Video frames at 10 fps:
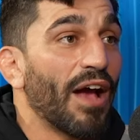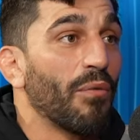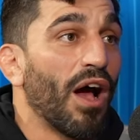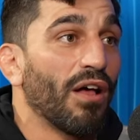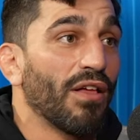
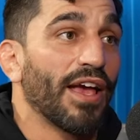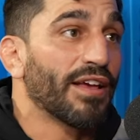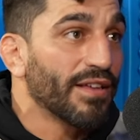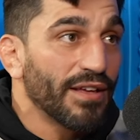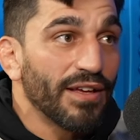While
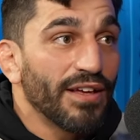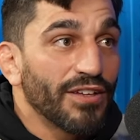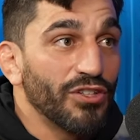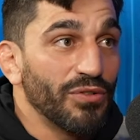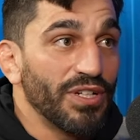like
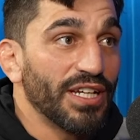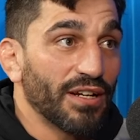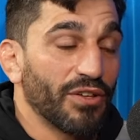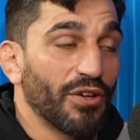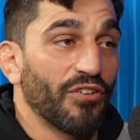you need a
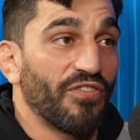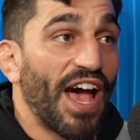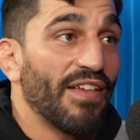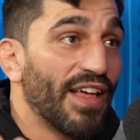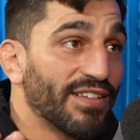little
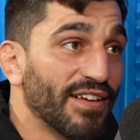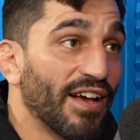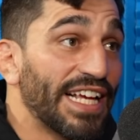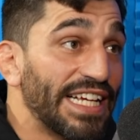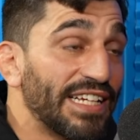fat that's
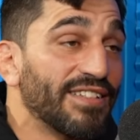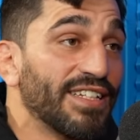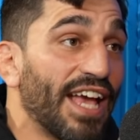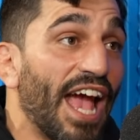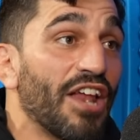
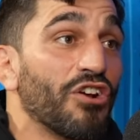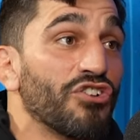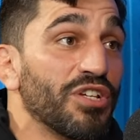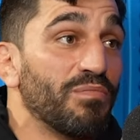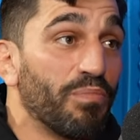easy
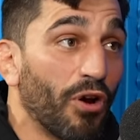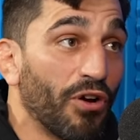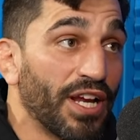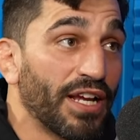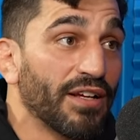energy
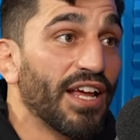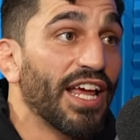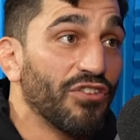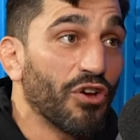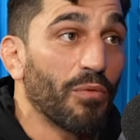burning
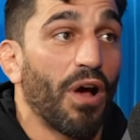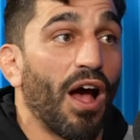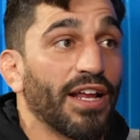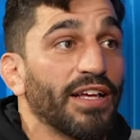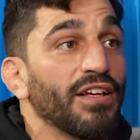in your
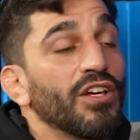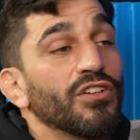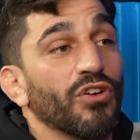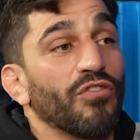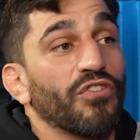body.
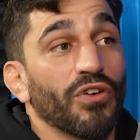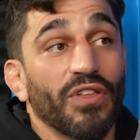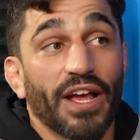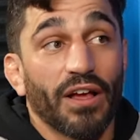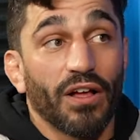So if you're
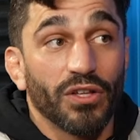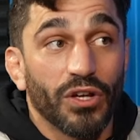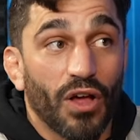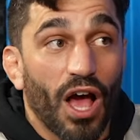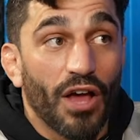like a
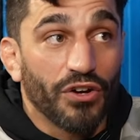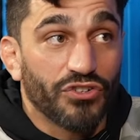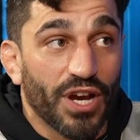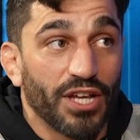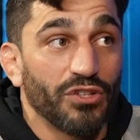little
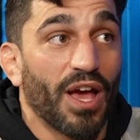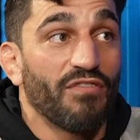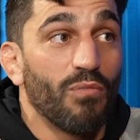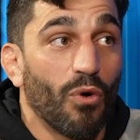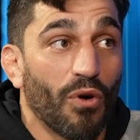undertrained, you have
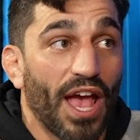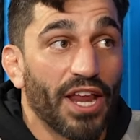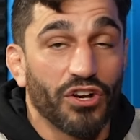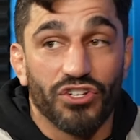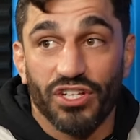more
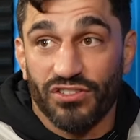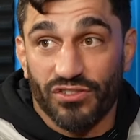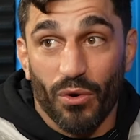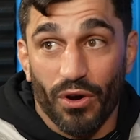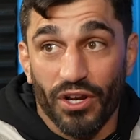energy
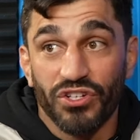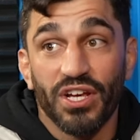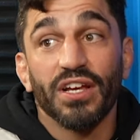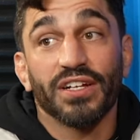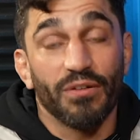storage
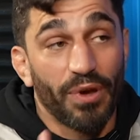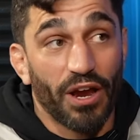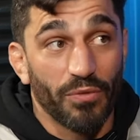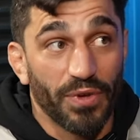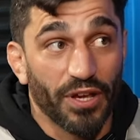compared
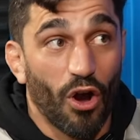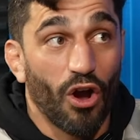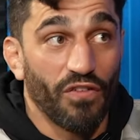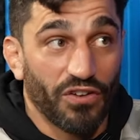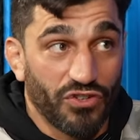to being
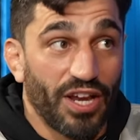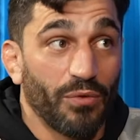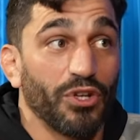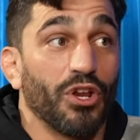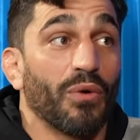overtrained
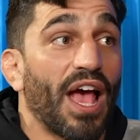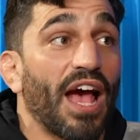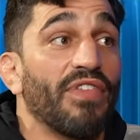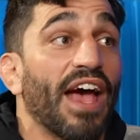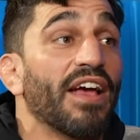where you don't
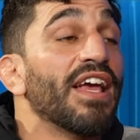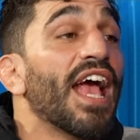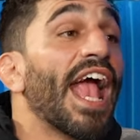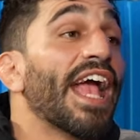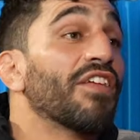have that.
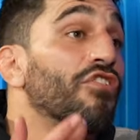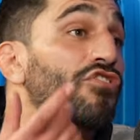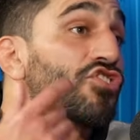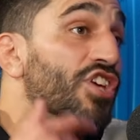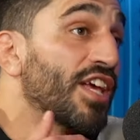And your
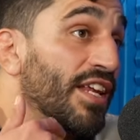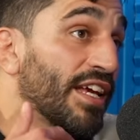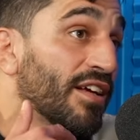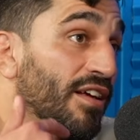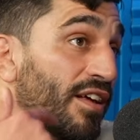
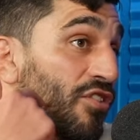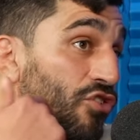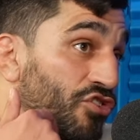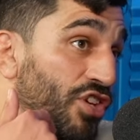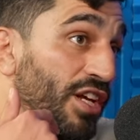chinny, your
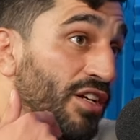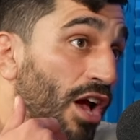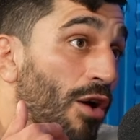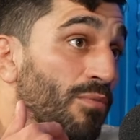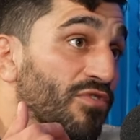chin
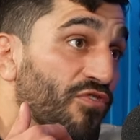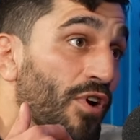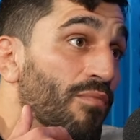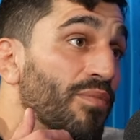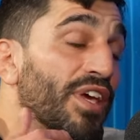comes
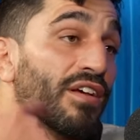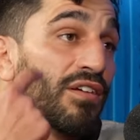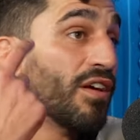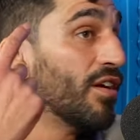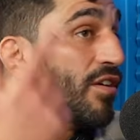from being
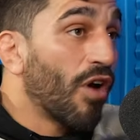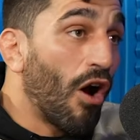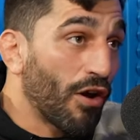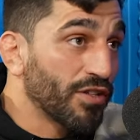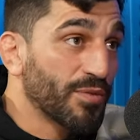
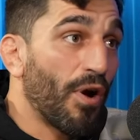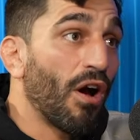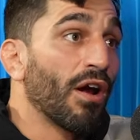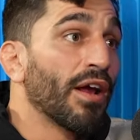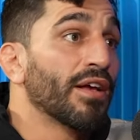hard
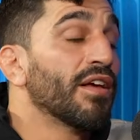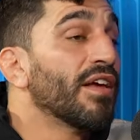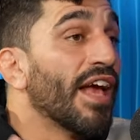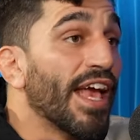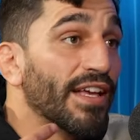sparring,
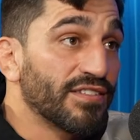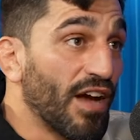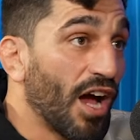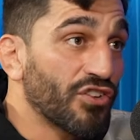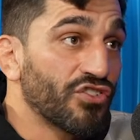
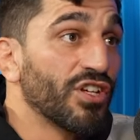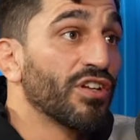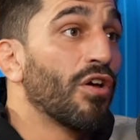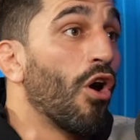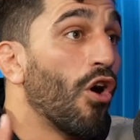
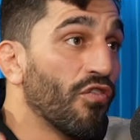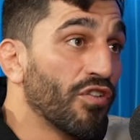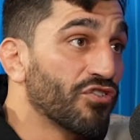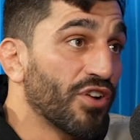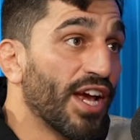exhaustion,
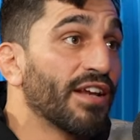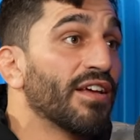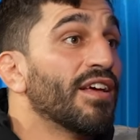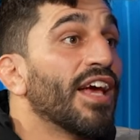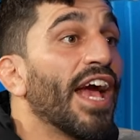overtrained.
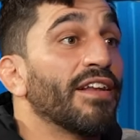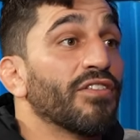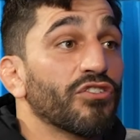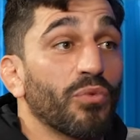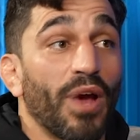And
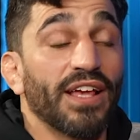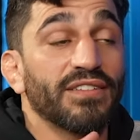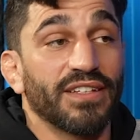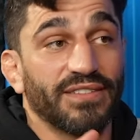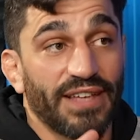there's ways
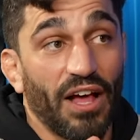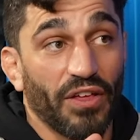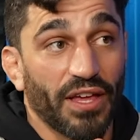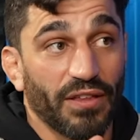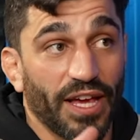to tell
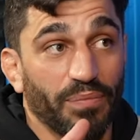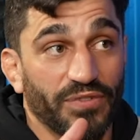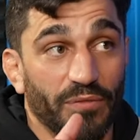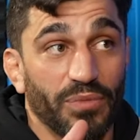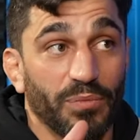it. Like
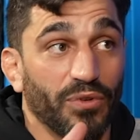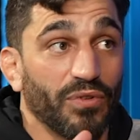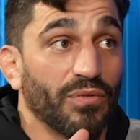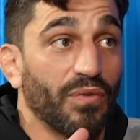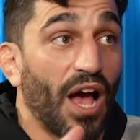some
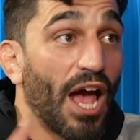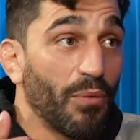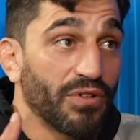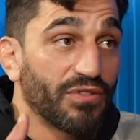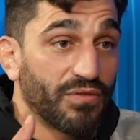people I
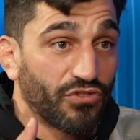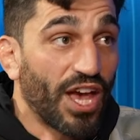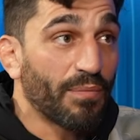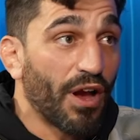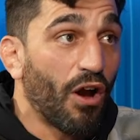would
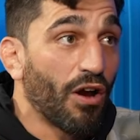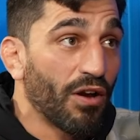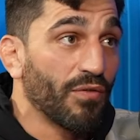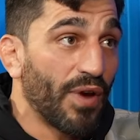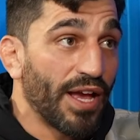check my
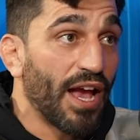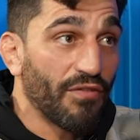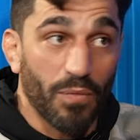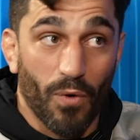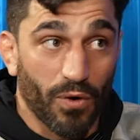heart rate
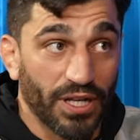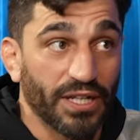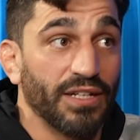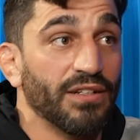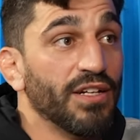every morning
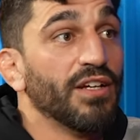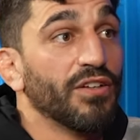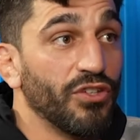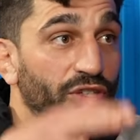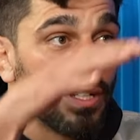and
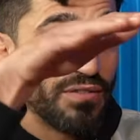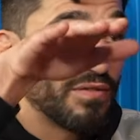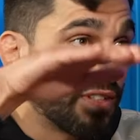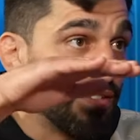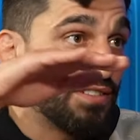you can
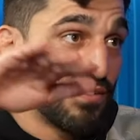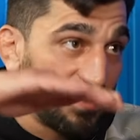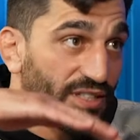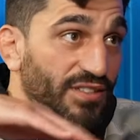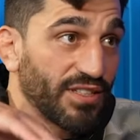
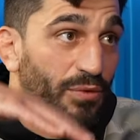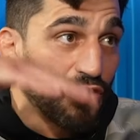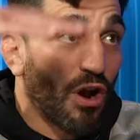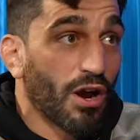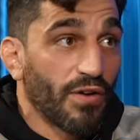consistently see what
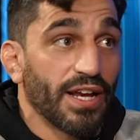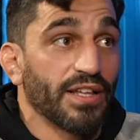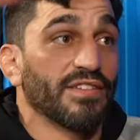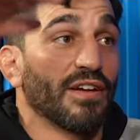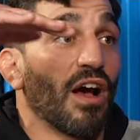your heart rate
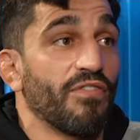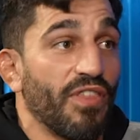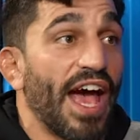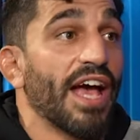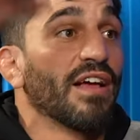is and off of
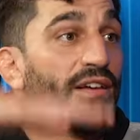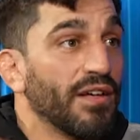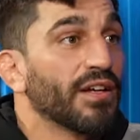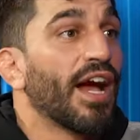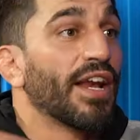that
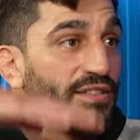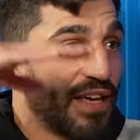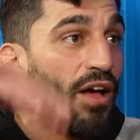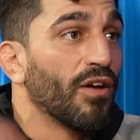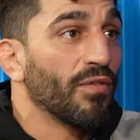kind of tell.